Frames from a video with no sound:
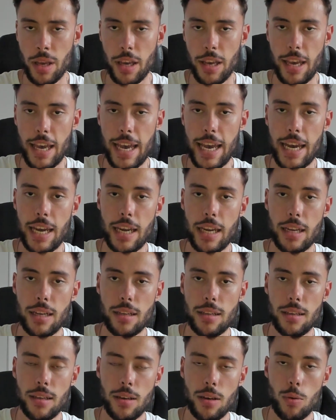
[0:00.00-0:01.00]

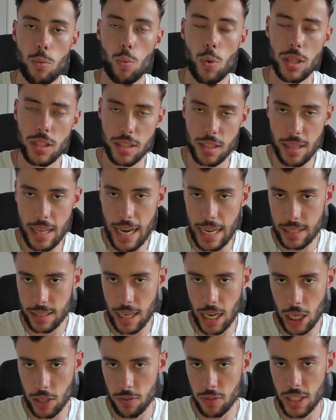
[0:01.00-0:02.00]
And once that's
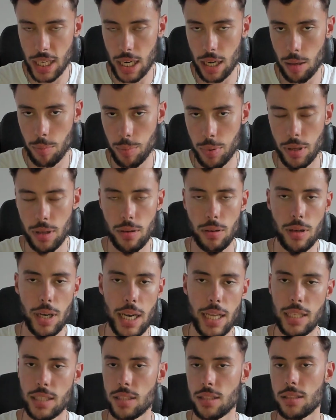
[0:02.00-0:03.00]
kind of set up,
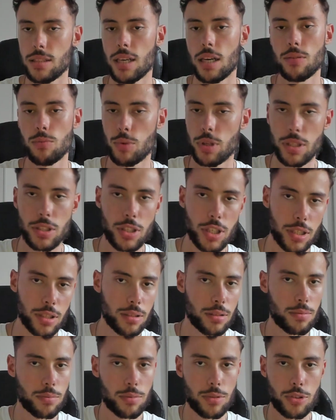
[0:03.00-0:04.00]
and this is done with
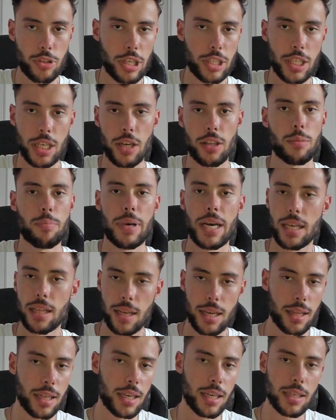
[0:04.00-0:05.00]
just stretching out the pec
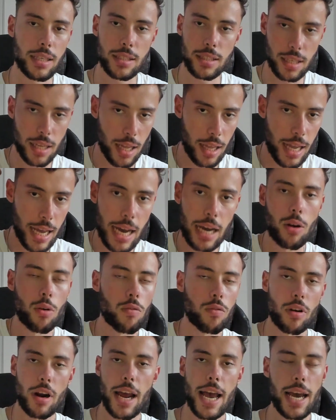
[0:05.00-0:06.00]
like this and the lat
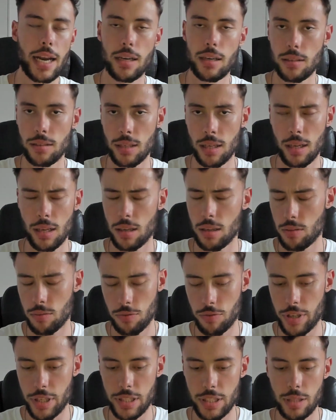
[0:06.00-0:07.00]
overhead and
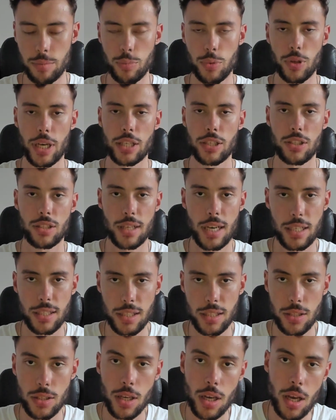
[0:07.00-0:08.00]
very simple
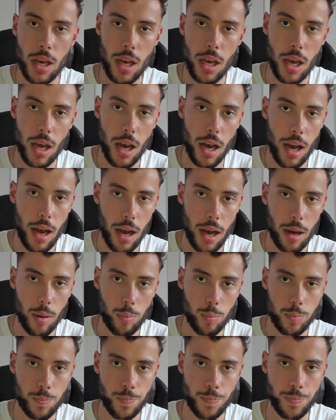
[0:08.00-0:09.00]
exercises.
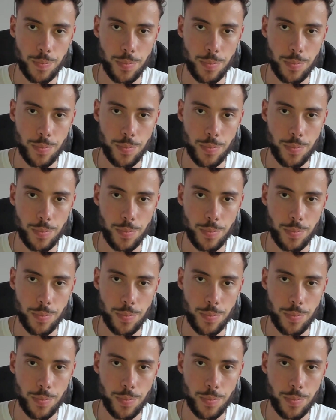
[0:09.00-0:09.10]
Um,